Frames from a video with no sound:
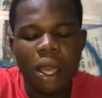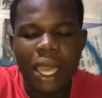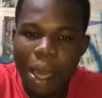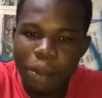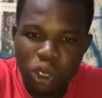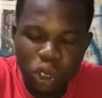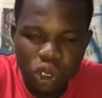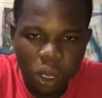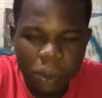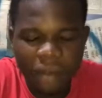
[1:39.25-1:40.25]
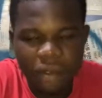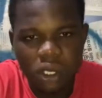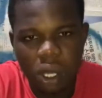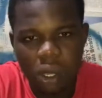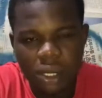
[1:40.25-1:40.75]
Camidoh drop the
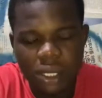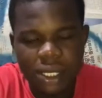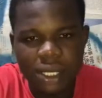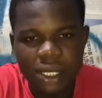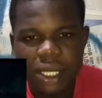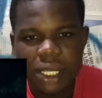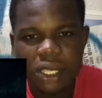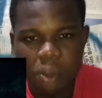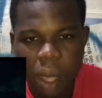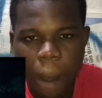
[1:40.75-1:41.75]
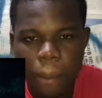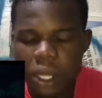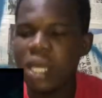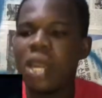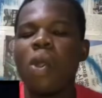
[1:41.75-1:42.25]
visuals, you up?
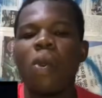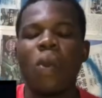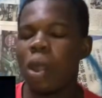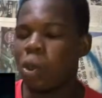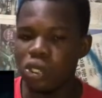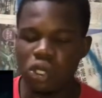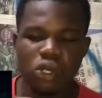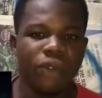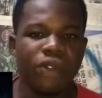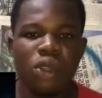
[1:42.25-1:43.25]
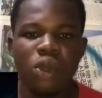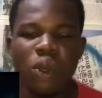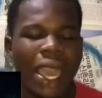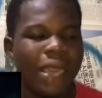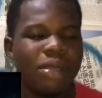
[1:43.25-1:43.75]
Akoshi 2 video
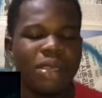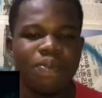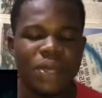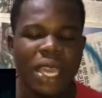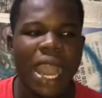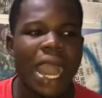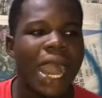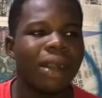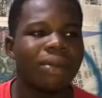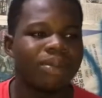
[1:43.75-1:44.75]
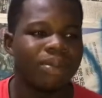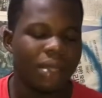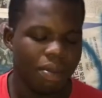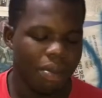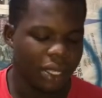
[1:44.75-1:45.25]
now he be bia.
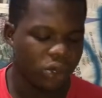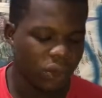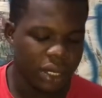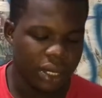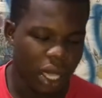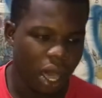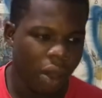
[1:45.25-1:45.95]
He met with